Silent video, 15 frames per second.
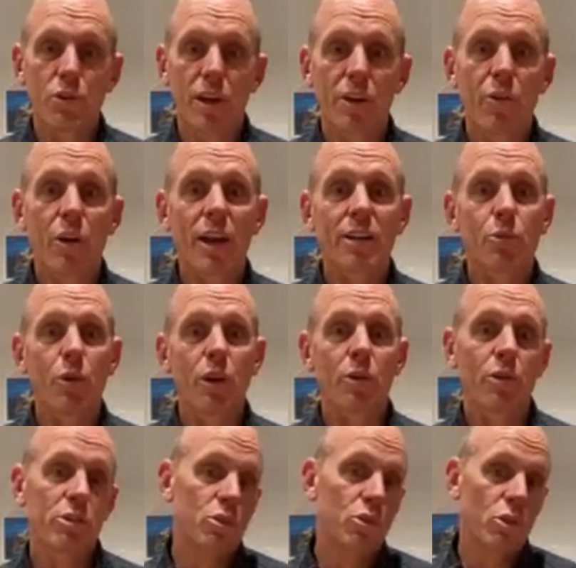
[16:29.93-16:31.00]
I like to work
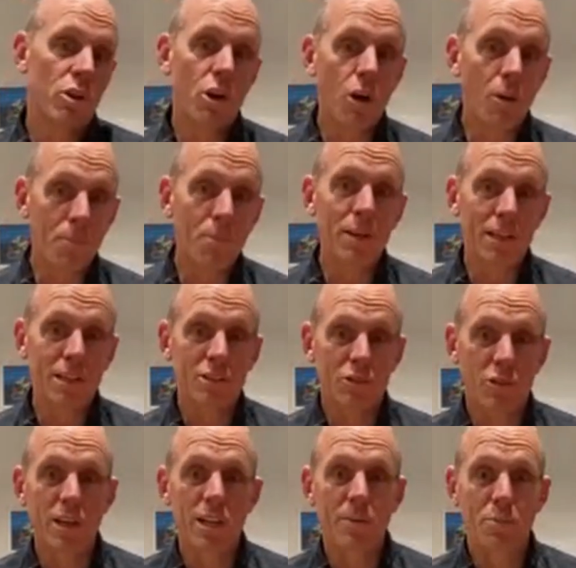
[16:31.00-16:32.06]
on what's called a complex
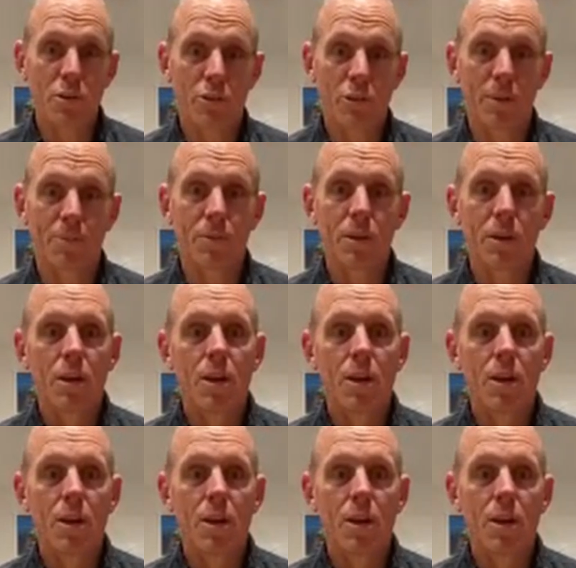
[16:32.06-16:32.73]
training program.